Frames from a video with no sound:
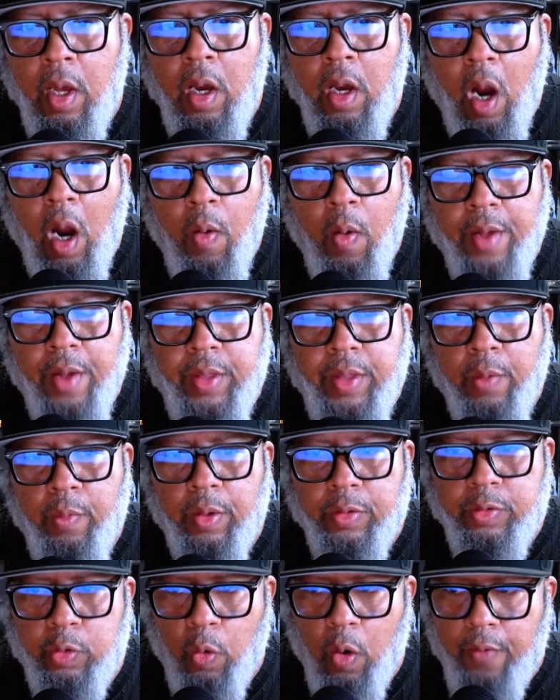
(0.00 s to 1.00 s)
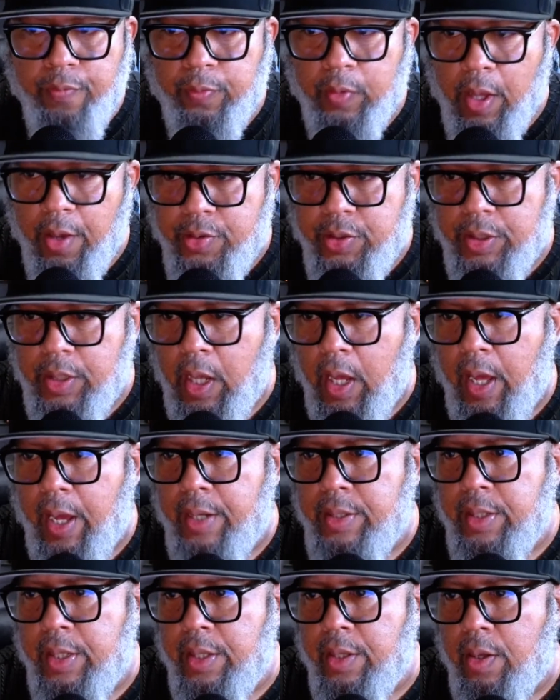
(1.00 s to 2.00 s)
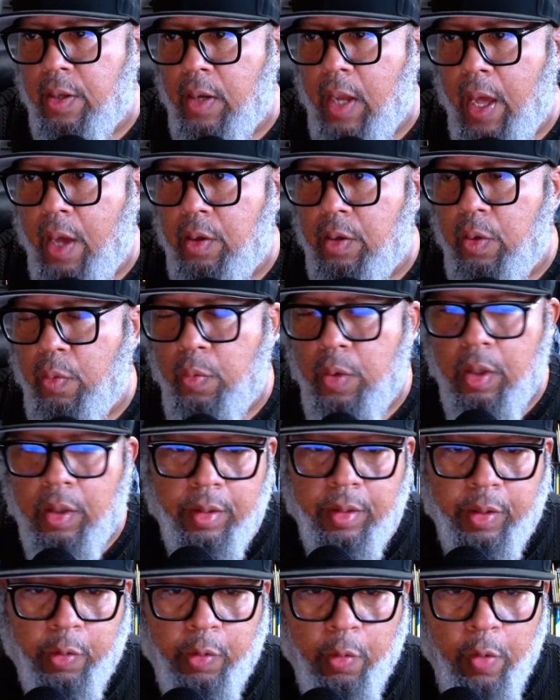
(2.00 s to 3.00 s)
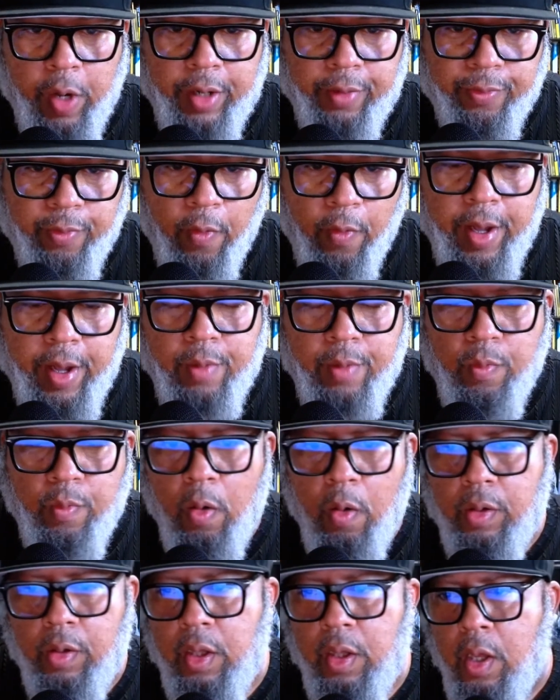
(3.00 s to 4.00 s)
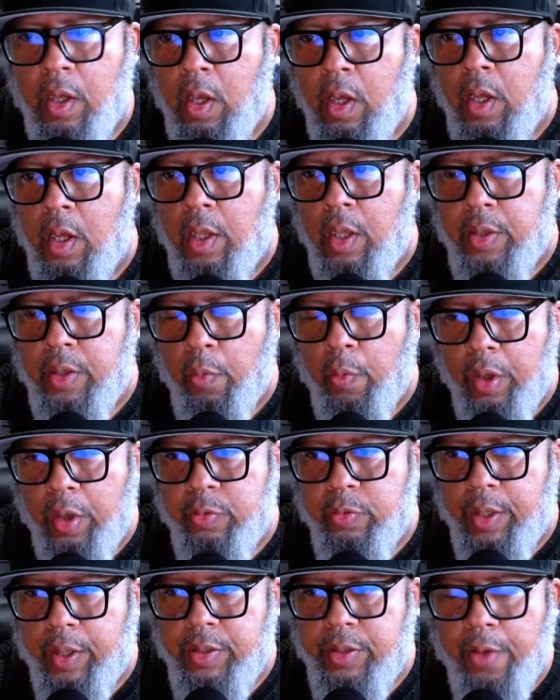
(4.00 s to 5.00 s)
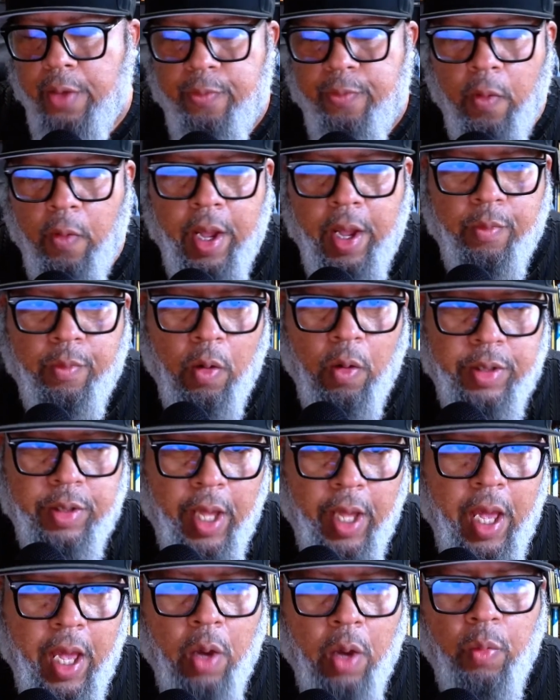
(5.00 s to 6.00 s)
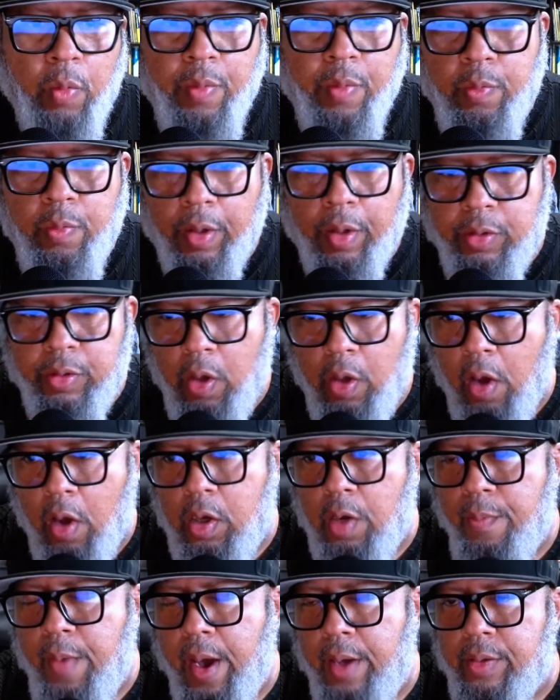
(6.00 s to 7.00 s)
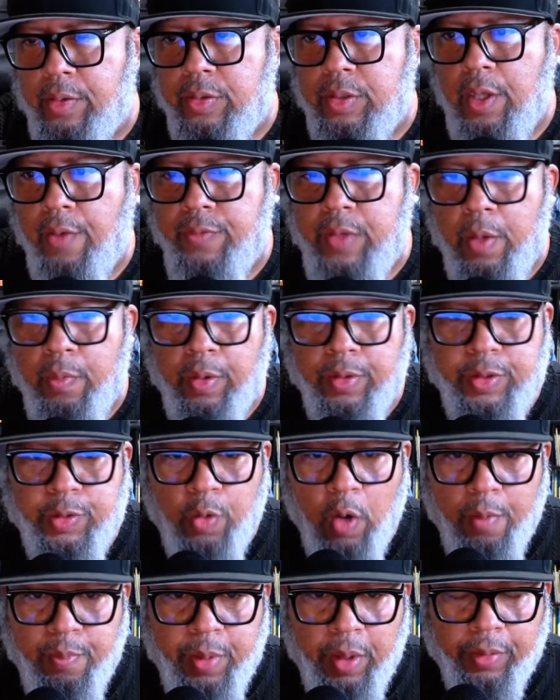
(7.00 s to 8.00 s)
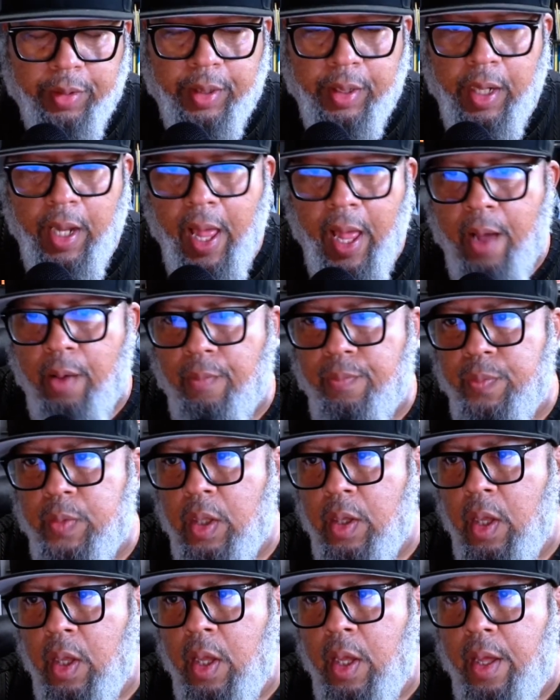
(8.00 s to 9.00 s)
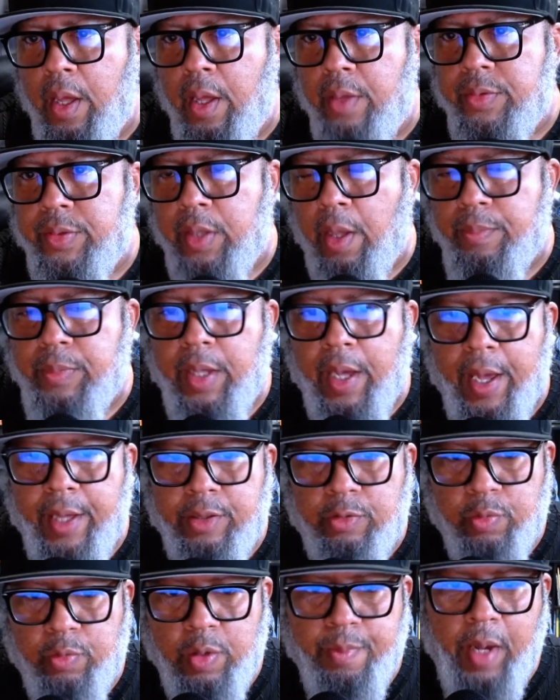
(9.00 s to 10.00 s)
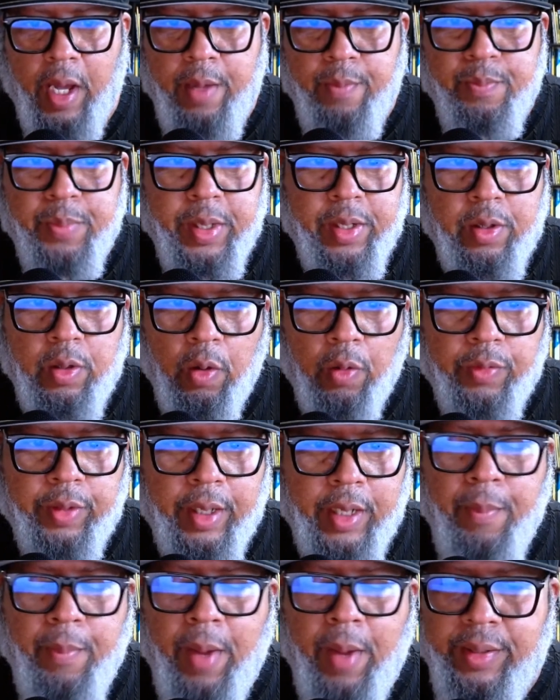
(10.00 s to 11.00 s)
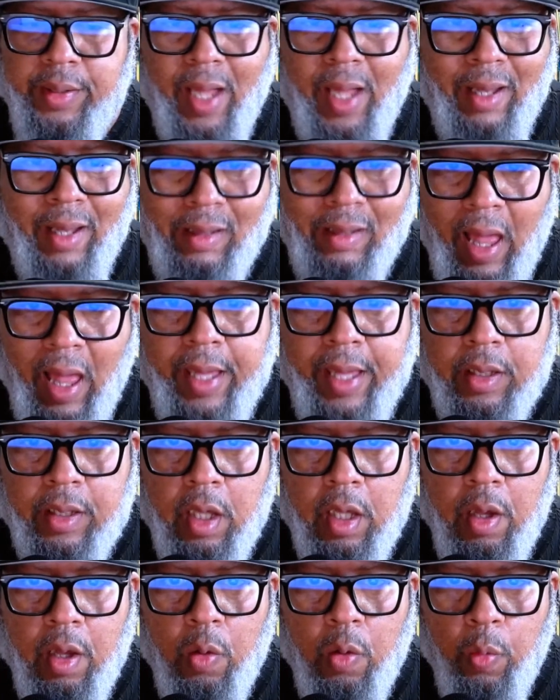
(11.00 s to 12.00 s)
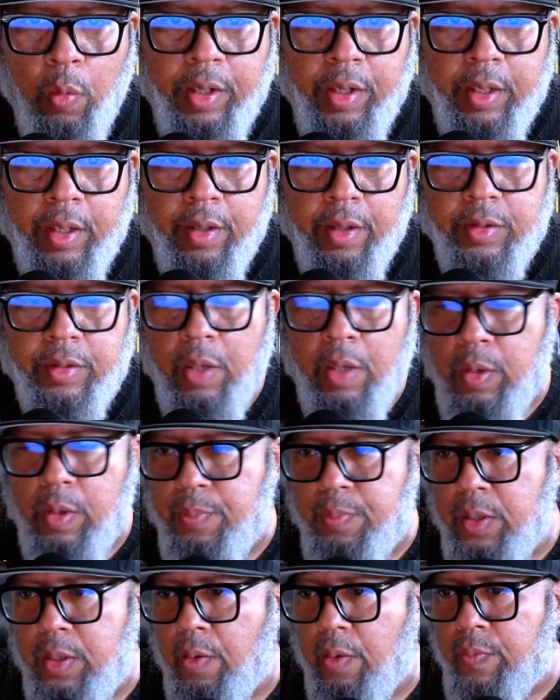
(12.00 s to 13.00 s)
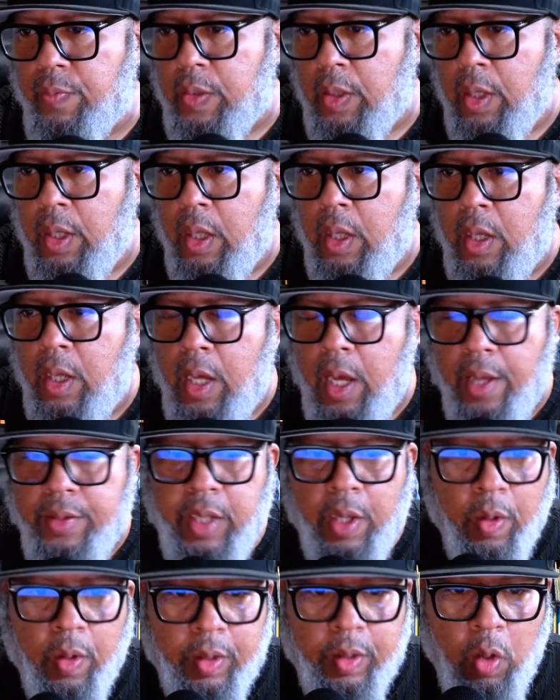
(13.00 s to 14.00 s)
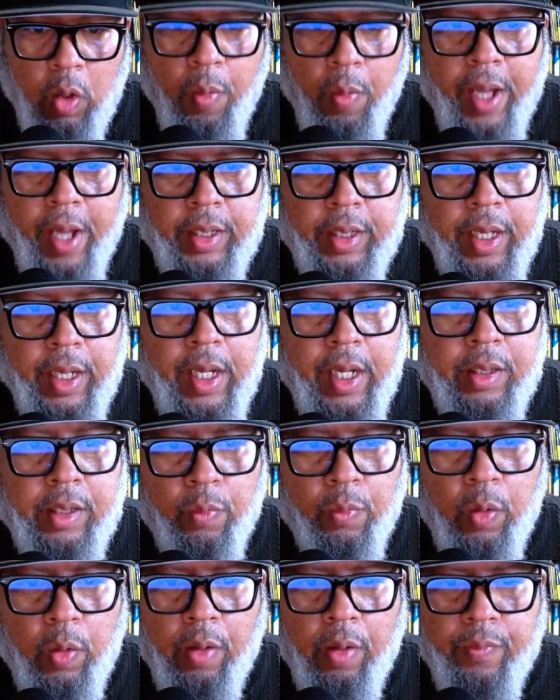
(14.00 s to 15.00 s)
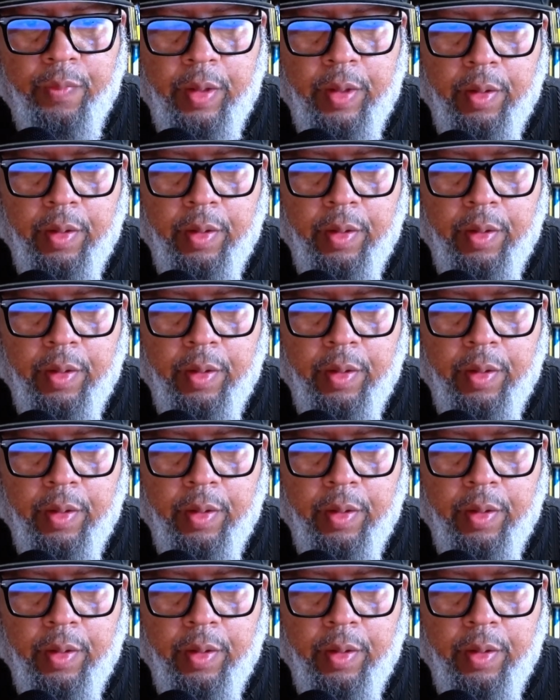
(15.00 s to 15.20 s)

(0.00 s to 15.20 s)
All right, then we'll start fleshing the ideal out and we'll create a framework. Then once we get that framework down, what we want to talk about and stuff, then we'll start building it out. And sometimes we might build and I might not like what it is that we build. And then we'll go back in and we'll